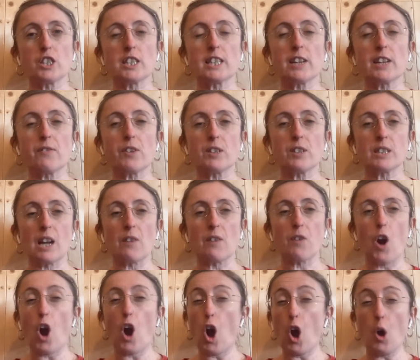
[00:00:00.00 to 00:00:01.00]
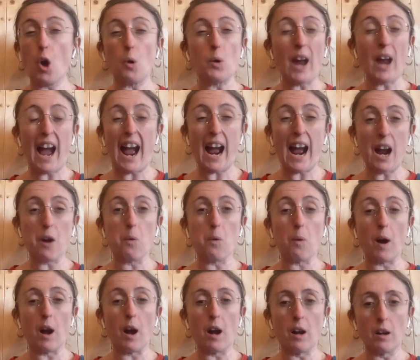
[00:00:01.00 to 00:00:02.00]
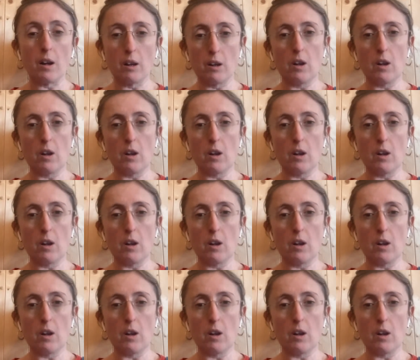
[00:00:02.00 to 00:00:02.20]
to give yourself a whole hour